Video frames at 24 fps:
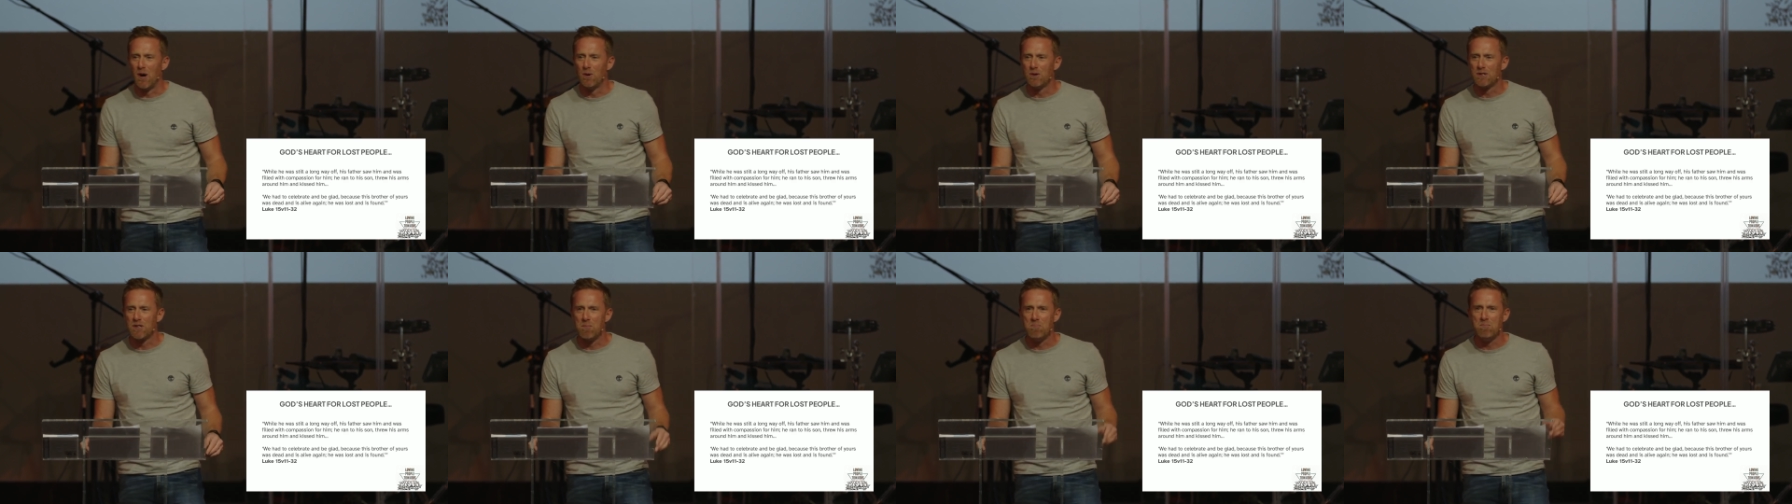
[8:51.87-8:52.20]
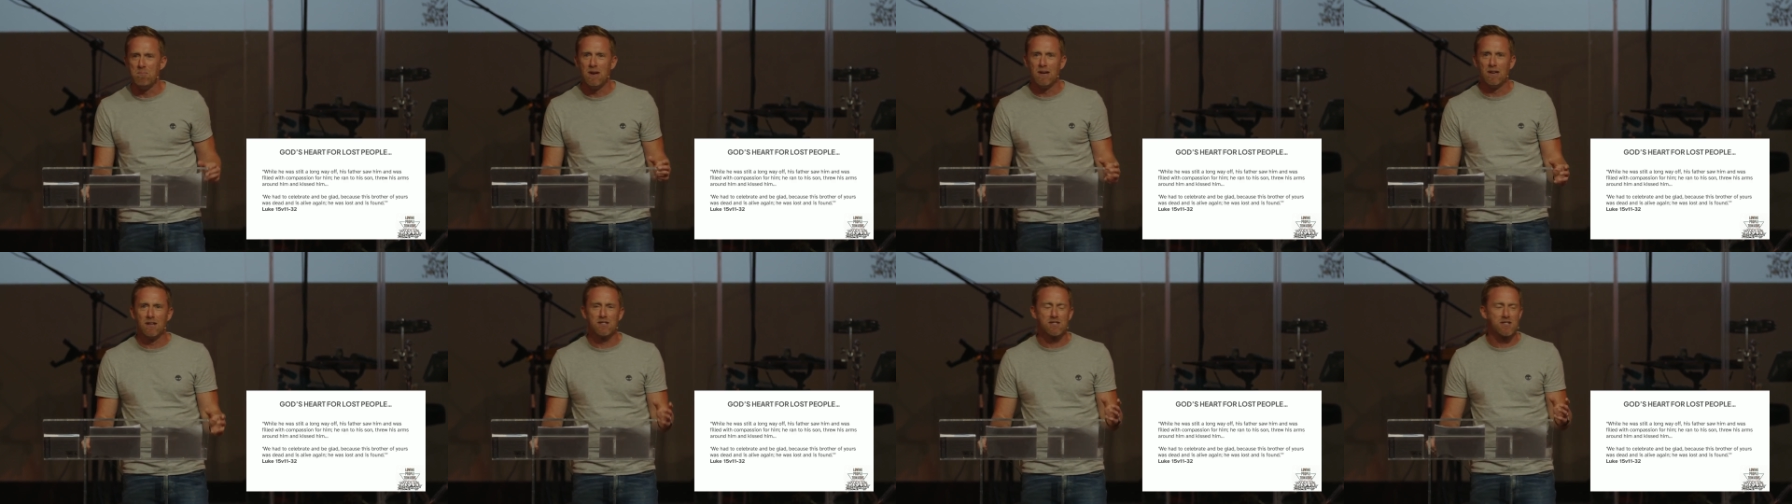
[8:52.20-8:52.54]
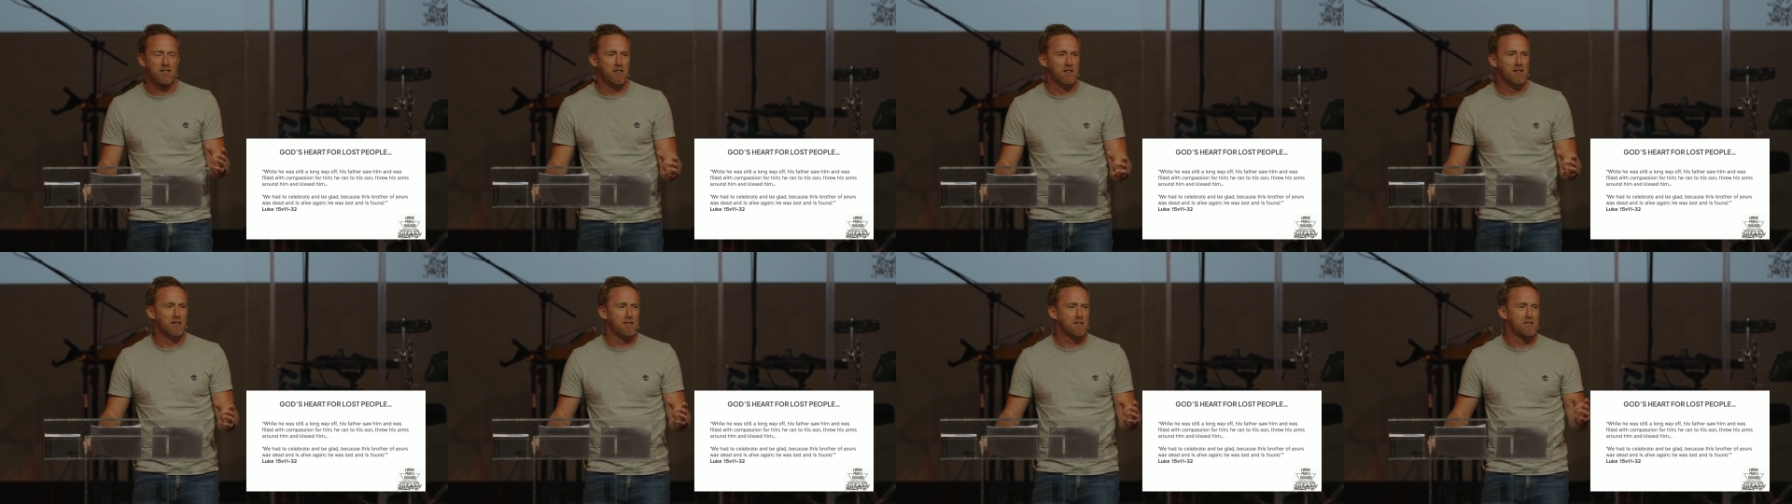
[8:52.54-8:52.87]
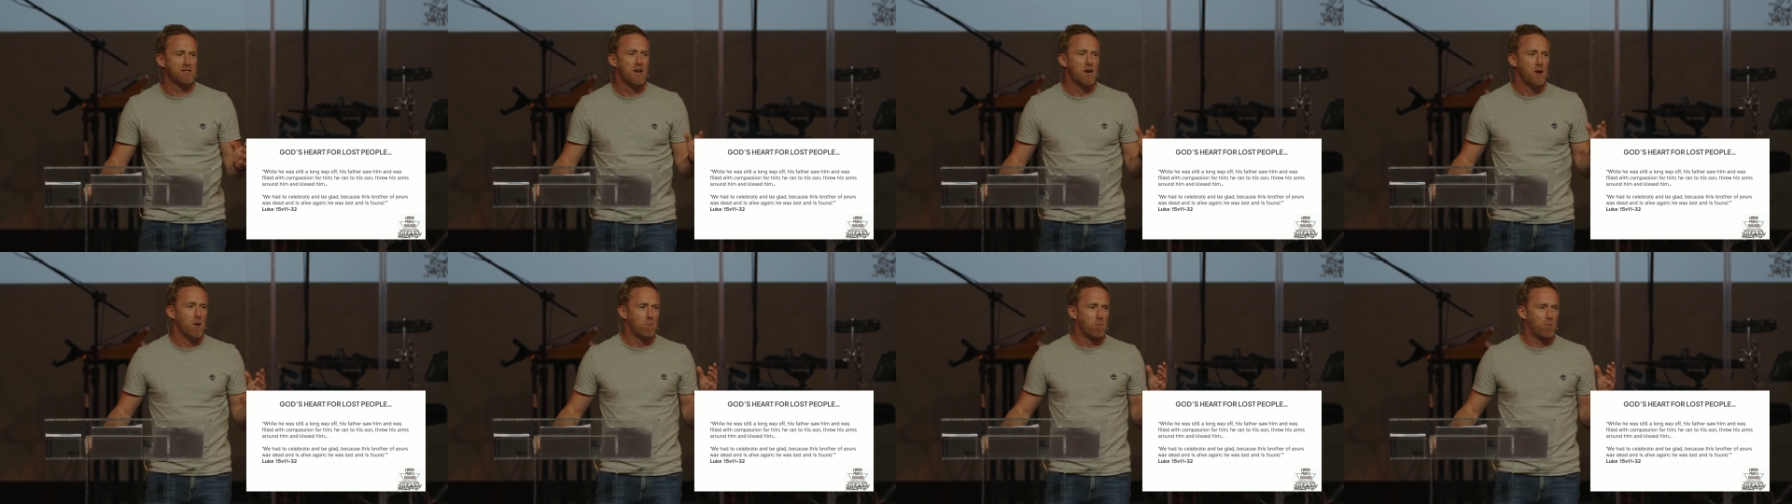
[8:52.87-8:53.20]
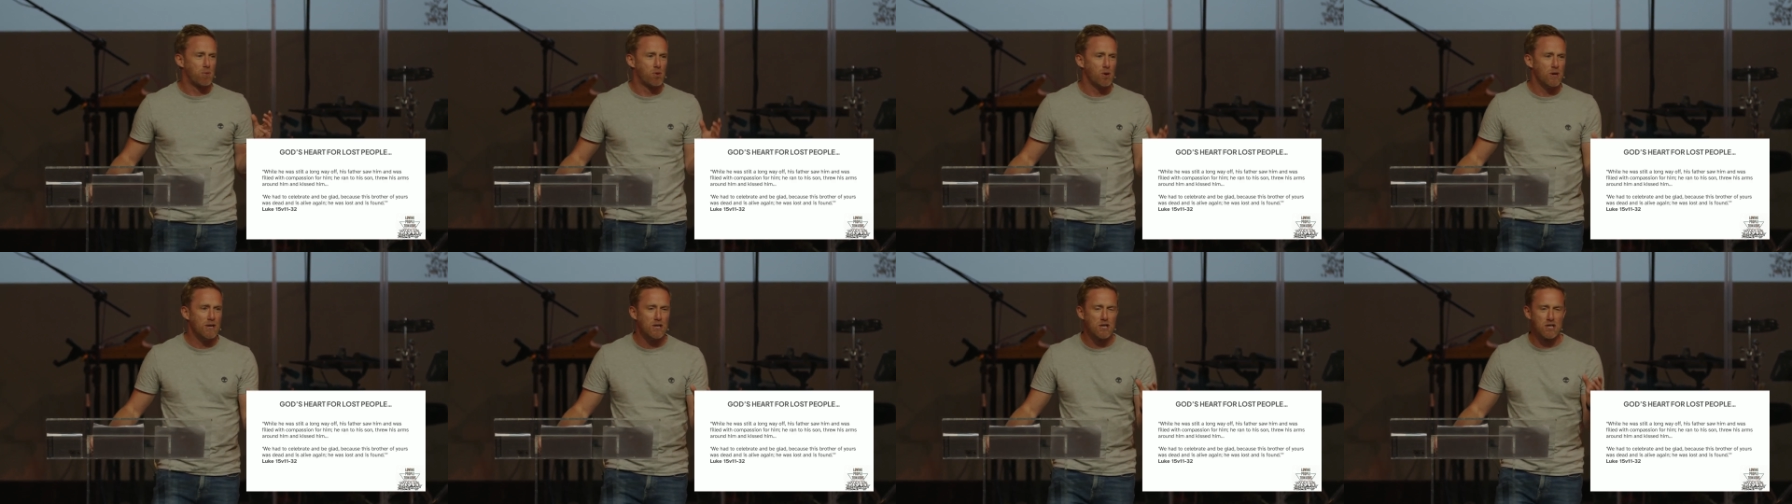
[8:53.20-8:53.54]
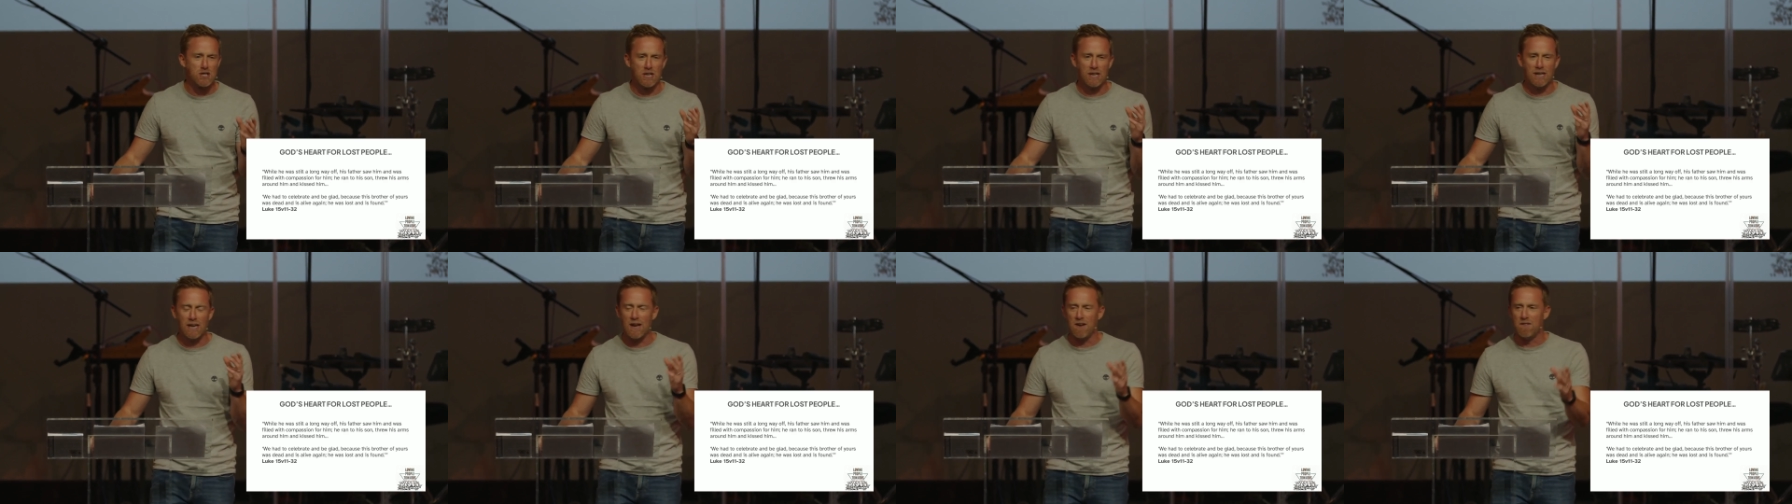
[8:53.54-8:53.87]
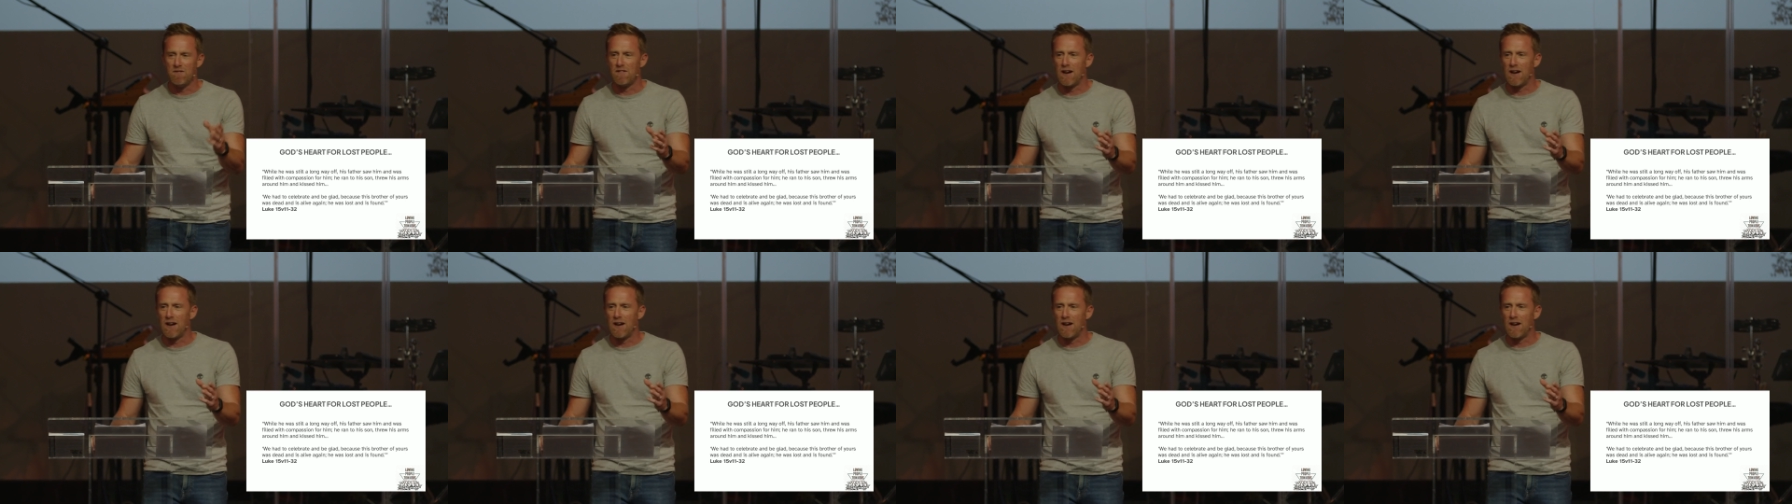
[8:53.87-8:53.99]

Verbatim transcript: I was a militant preaching